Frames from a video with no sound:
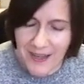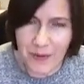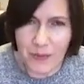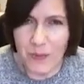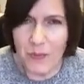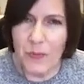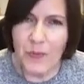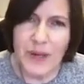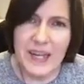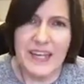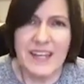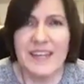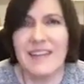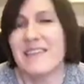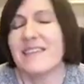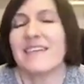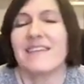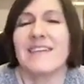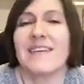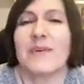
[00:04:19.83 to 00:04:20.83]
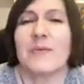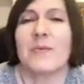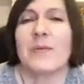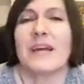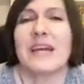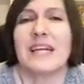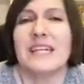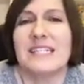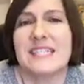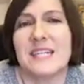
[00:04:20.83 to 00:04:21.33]
we
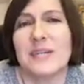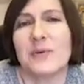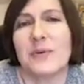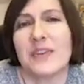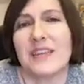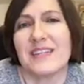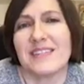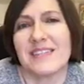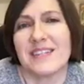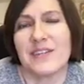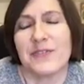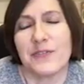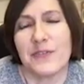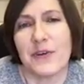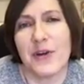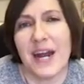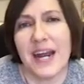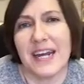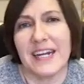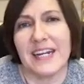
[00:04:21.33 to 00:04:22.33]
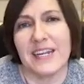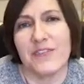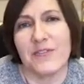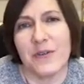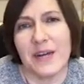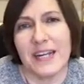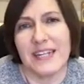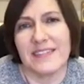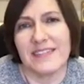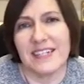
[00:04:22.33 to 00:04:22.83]
can deal with this in a variety of
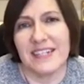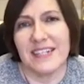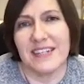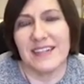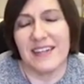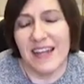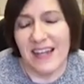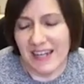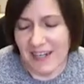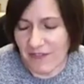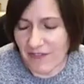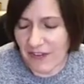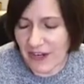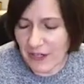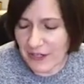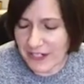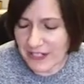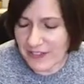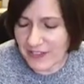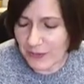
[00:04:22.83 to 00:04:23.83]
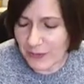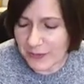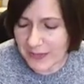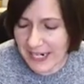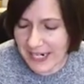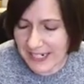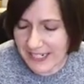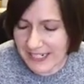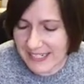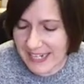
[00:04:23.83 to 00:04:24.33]
ways, and it varies from
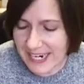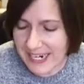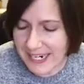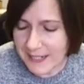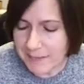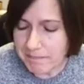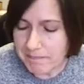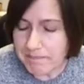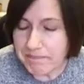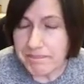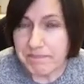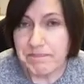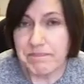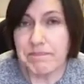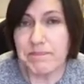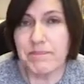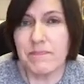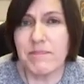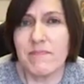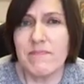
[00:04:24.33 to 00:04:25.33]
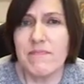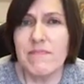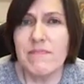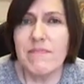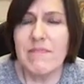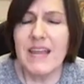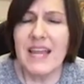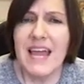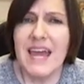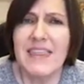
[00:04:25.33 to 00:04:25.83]
day to day.
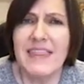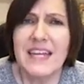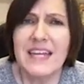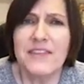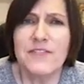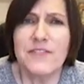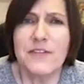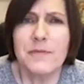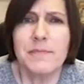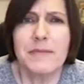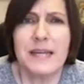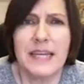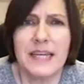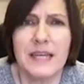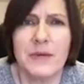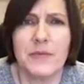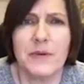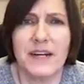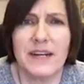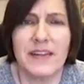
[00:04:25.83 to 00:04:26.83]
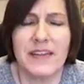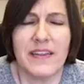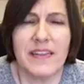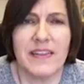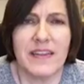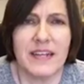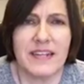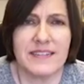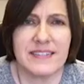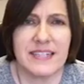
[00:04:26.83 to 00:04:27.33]
I think for me, one of the
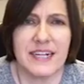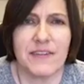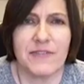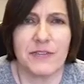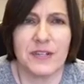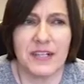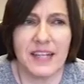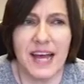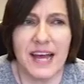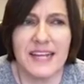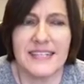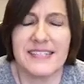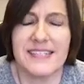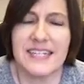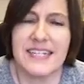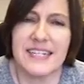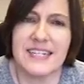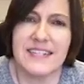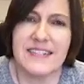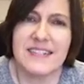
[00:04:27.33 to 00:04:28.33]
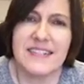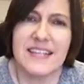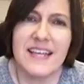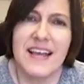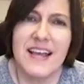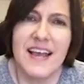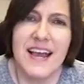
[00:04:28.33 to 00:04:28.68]
things that I've realized is